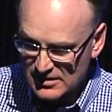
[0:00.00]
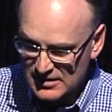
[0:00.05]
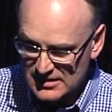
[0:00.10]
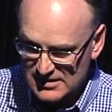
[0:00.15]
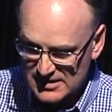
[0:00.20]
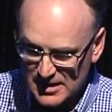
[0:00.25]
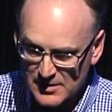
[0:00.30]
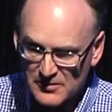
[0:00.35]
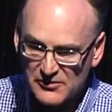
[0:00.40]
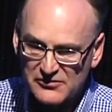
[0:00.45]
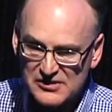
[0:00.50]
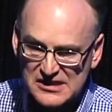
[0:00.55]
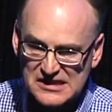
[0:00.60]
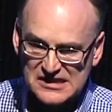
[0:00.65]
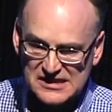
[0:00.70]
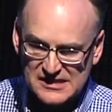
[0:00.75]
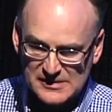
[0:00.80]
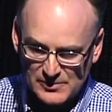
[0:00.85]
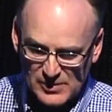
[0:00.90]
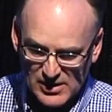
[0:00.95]
some of its
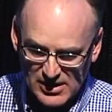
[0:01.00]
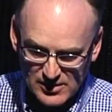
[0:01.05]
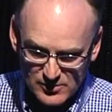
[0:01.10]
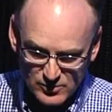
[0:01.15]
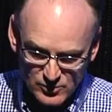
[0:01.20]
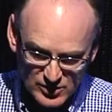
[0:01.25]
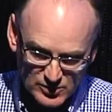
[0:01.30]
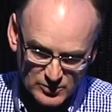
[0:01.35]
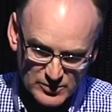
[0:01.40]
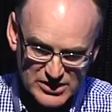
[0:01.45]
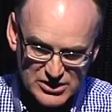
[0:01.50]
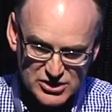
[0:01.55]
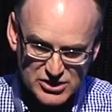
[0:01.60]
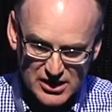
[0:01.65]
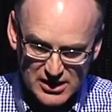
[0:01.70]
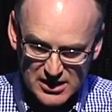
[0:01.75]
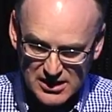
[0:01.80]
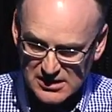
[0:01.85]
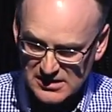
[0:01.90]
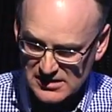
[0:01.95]
sperm will be
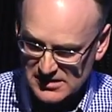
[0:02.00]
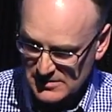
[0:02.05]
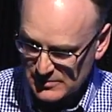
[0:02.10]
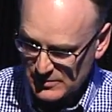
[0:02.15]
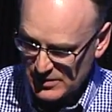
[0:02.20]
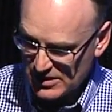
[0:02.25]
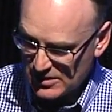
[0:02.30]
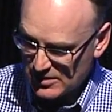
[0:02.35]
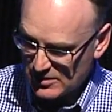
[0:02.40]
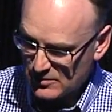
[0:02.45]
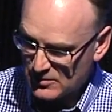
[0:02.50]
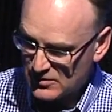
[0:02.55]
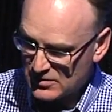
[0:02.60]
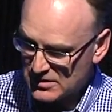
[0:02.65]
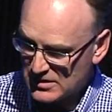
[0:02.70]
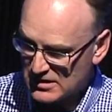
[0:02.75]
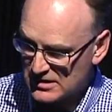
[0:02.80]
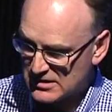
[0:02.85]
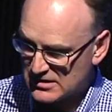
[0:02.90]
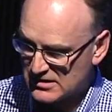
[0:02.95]
chicken sperm
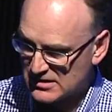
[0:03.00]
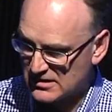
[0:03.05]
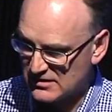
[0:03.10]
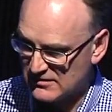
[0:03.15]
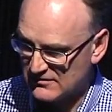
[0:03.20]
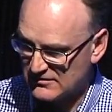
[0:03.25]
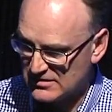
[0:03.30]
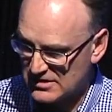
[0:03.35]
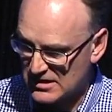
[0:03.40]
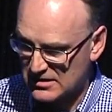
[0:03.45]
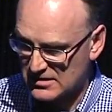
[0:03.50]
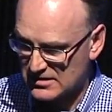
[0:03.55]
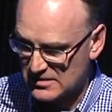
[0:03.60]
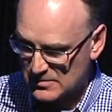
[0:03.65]
instead of duck